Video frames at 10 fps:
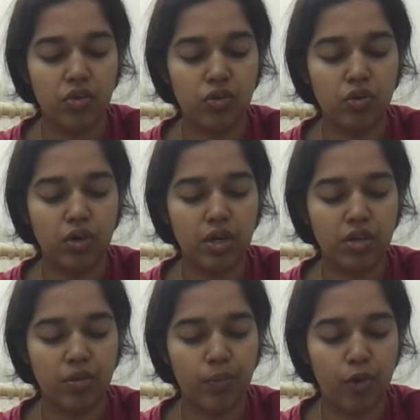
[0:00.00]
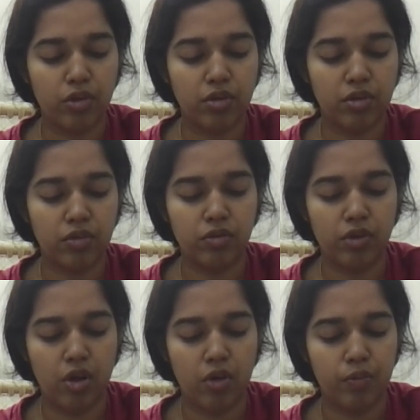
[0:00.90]
You know it is a positive
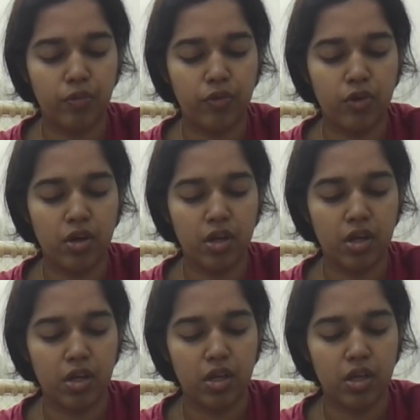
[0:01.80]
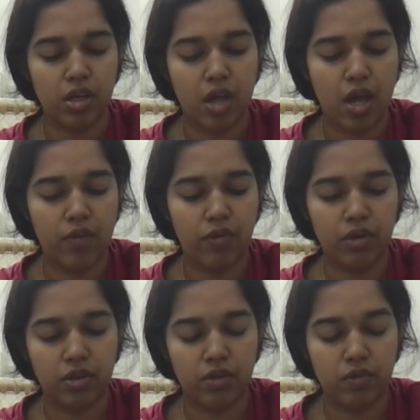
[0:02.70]
slope for I
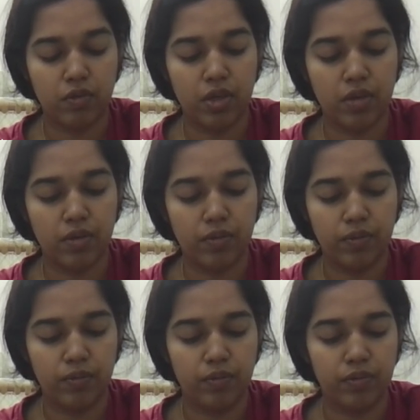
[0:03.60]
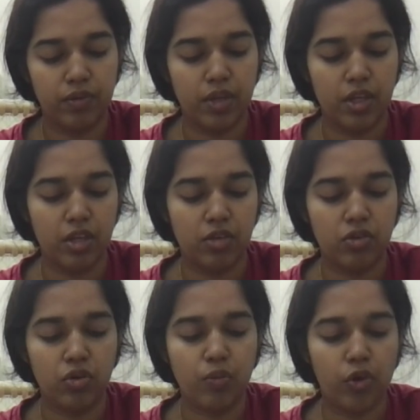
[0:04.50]
versus V.
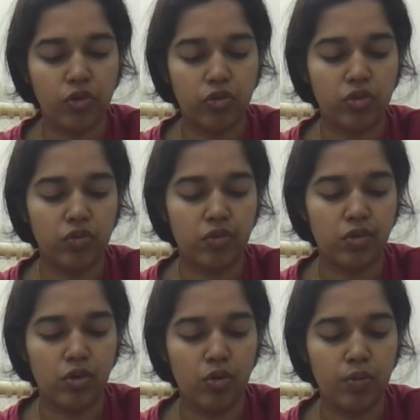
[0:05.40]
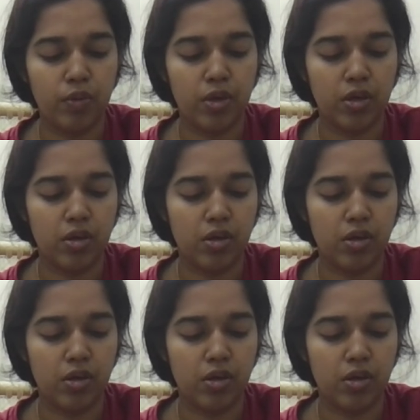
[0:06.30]
So positive slope,